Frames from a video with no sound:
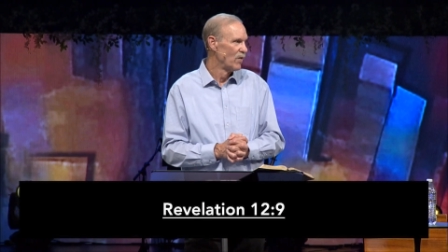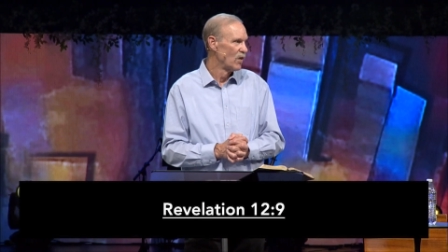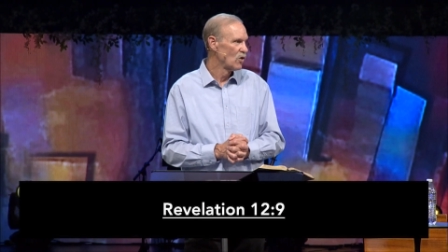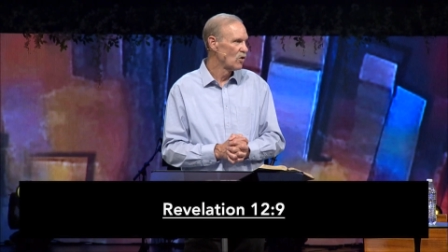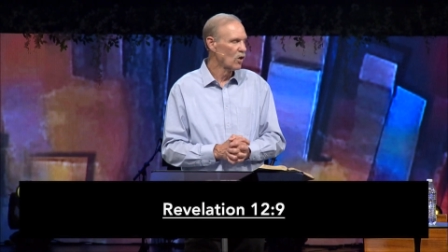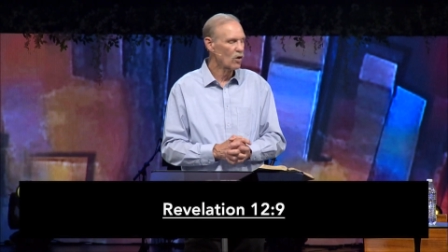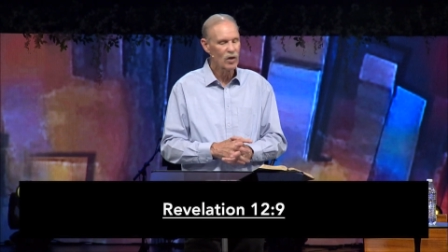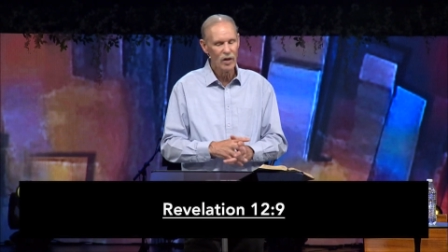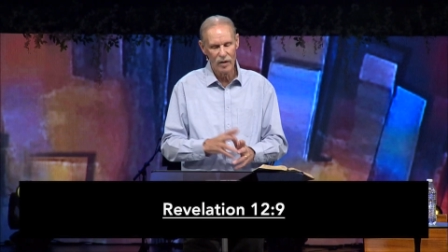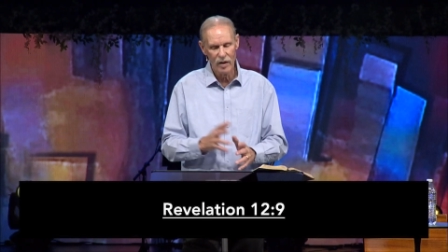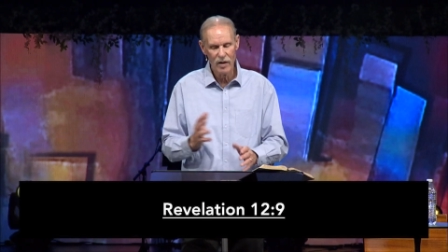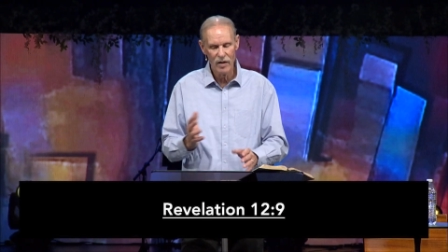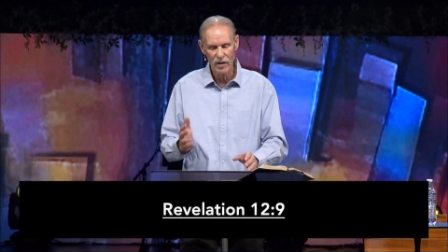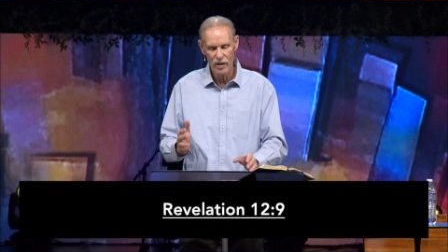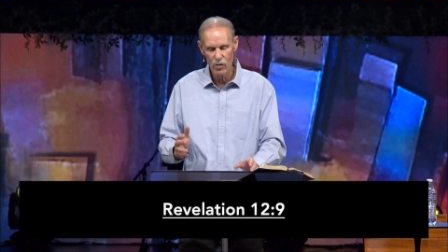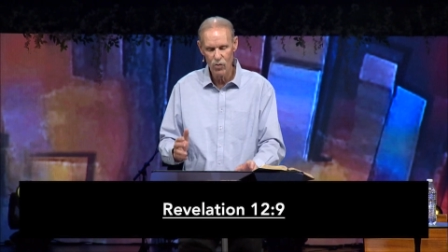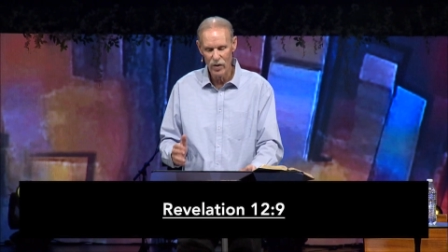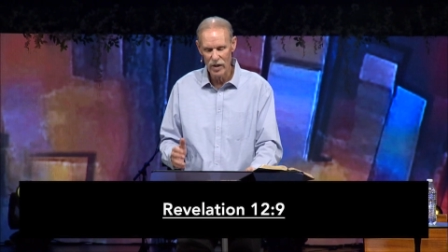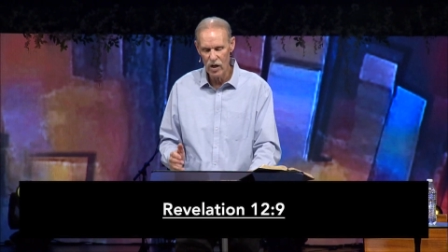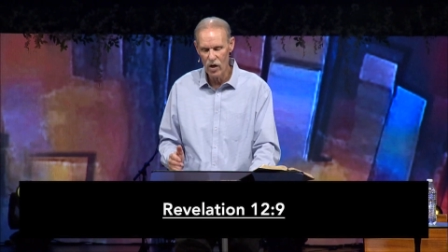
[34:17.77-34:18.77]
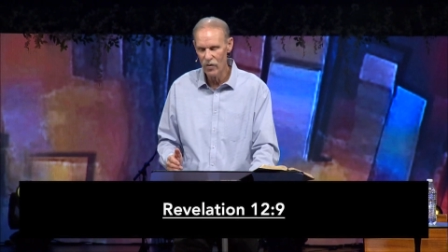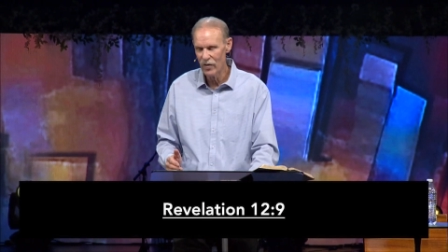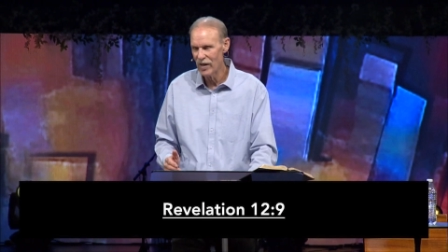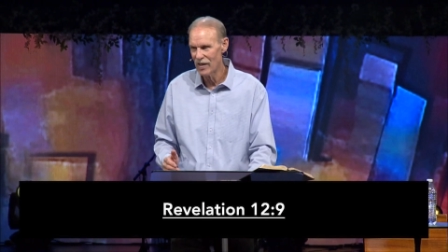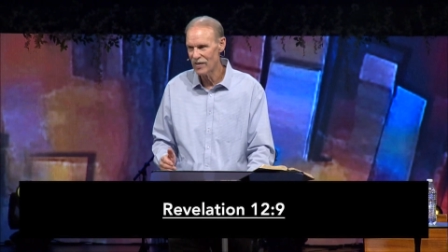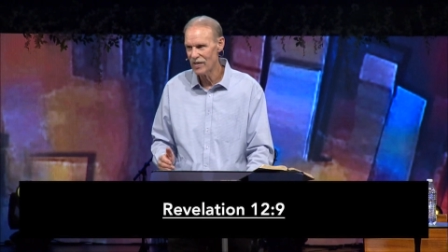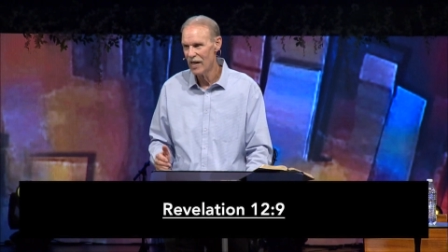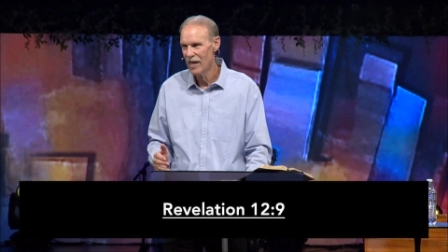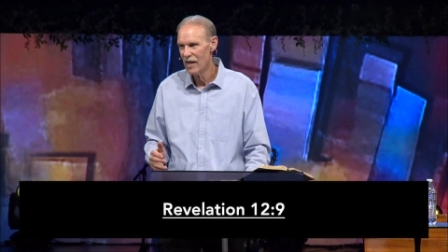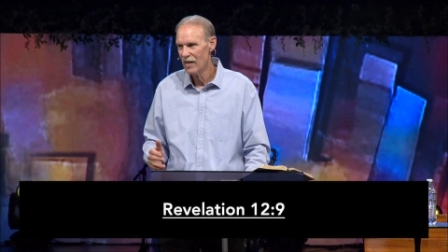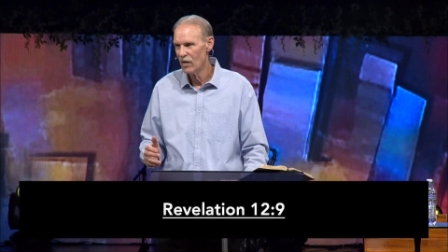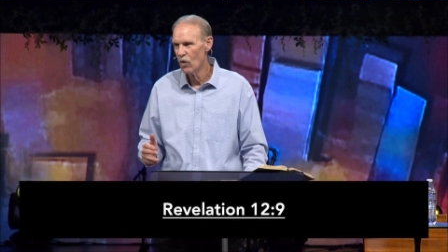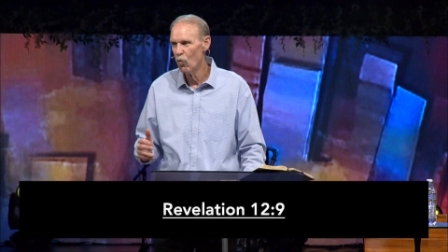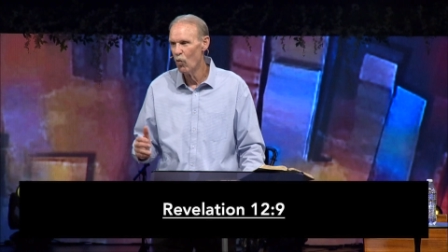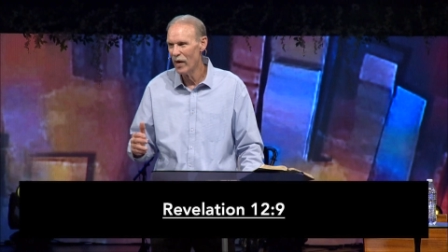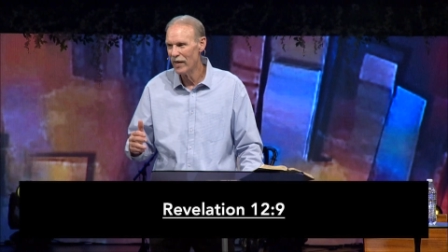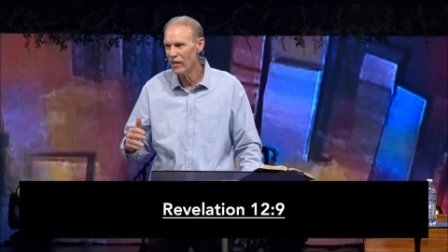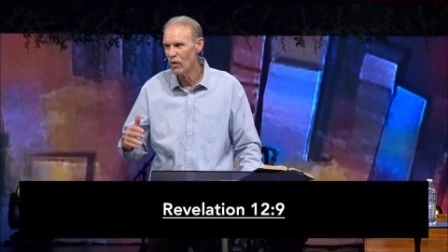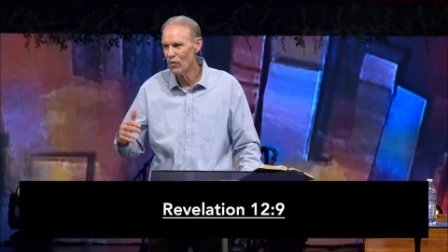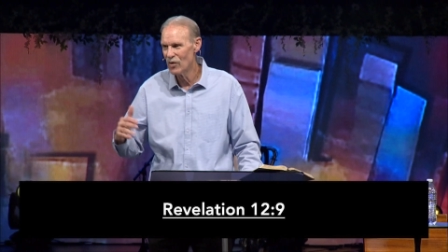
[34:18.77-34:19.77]
So clearly we know this. The
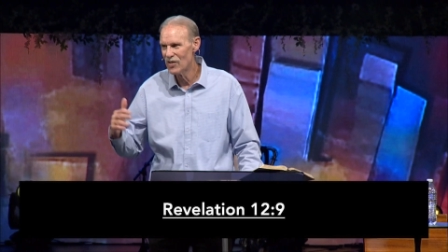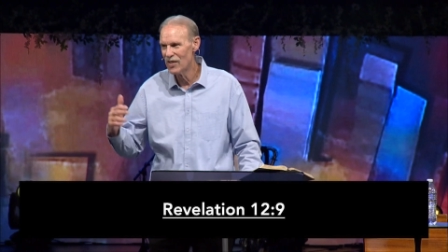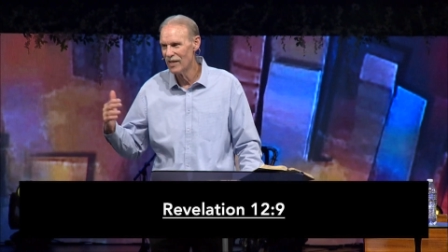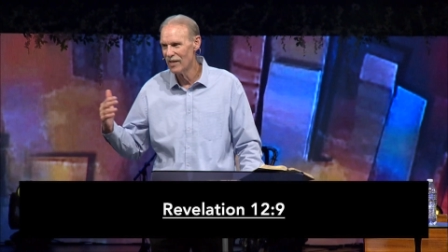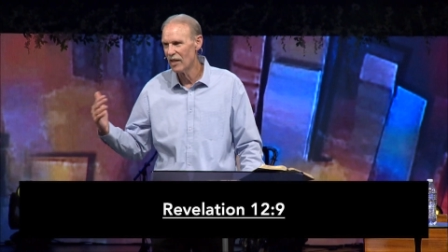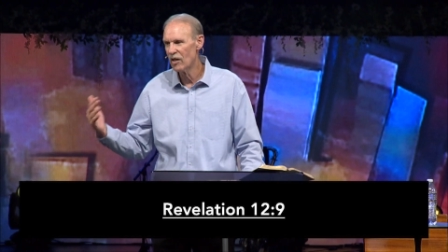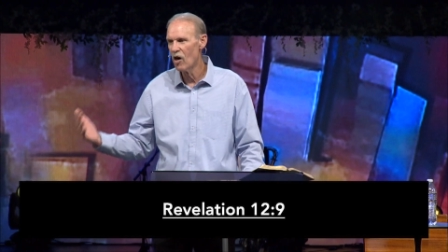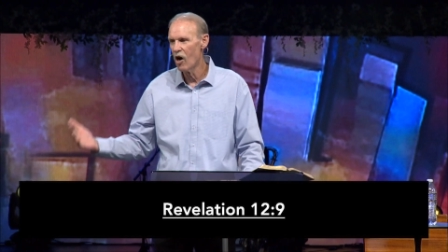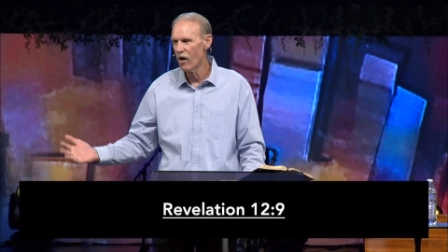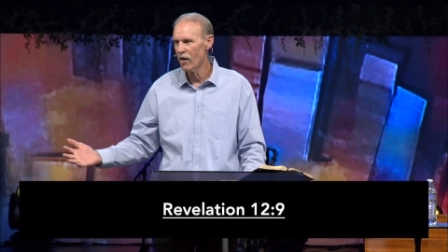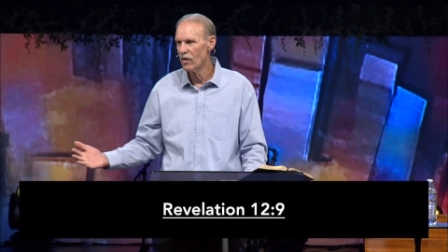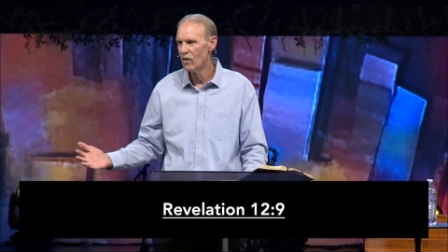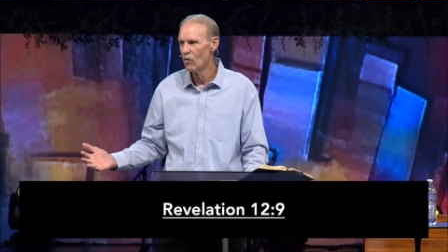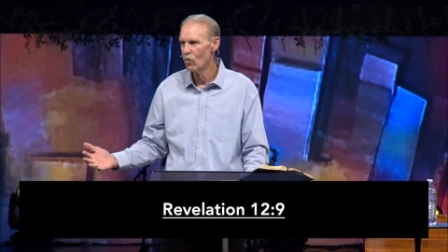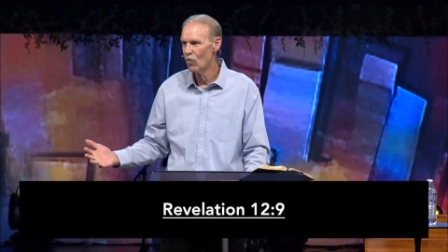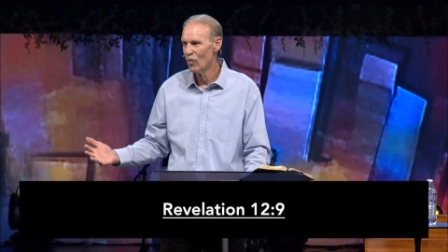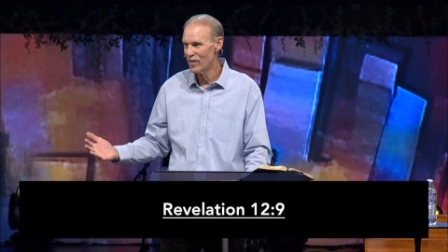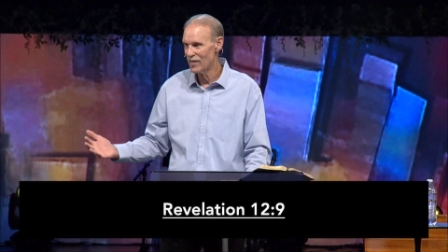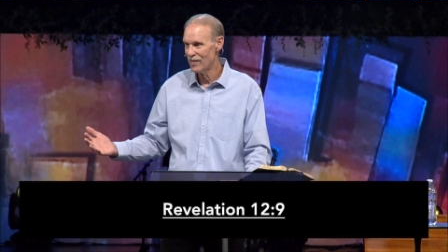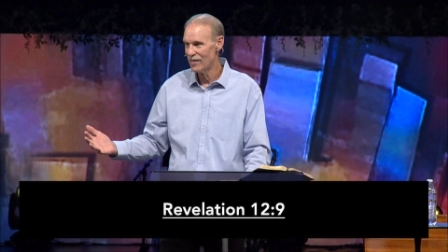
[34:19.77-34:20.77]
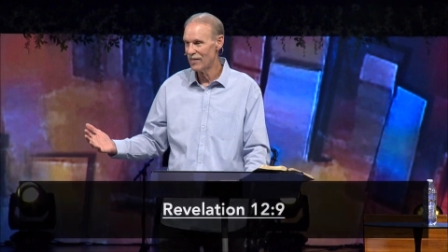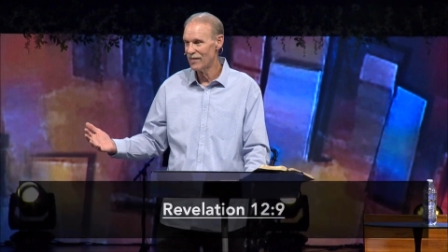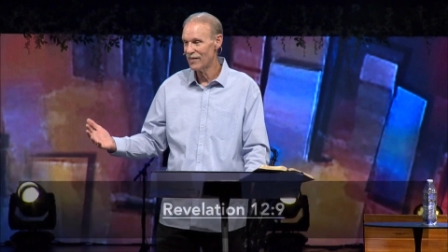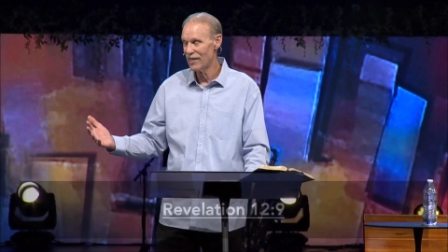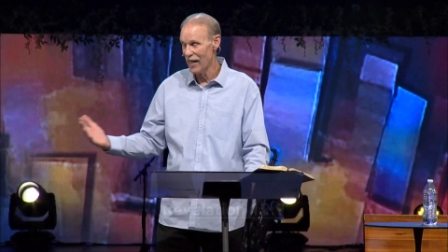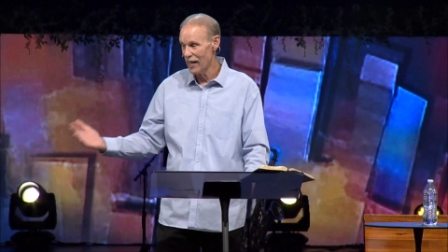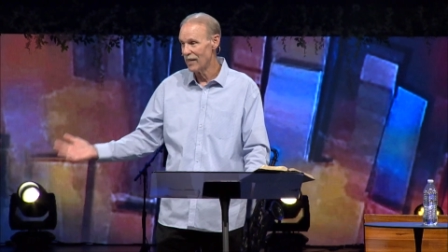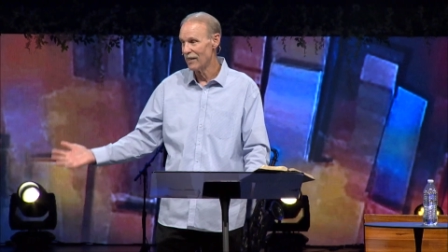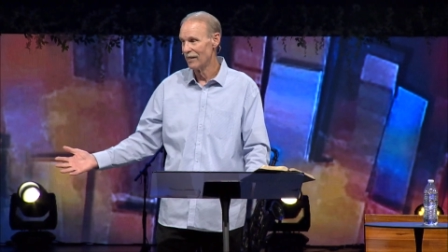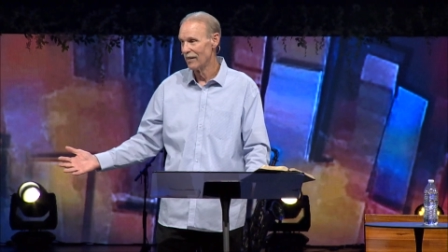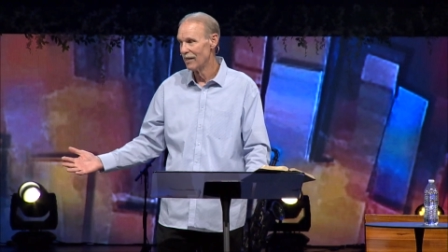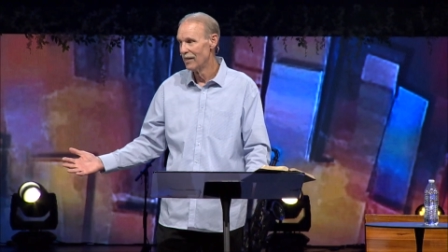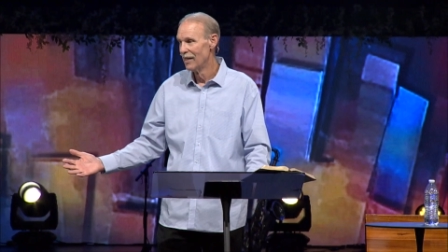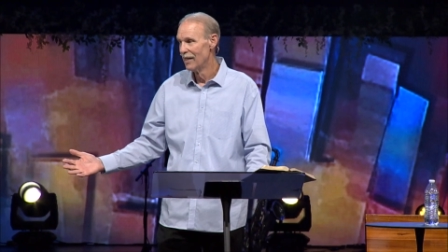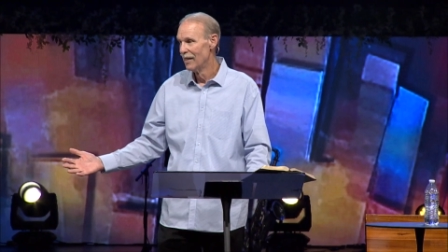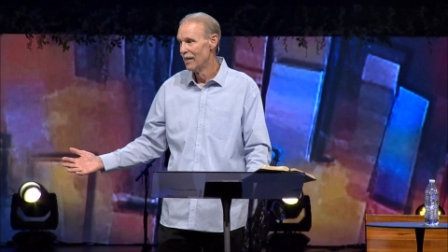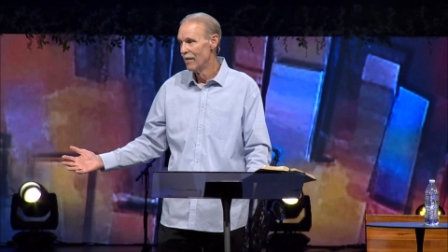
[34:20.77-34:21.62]
one that was in the garden was Satan,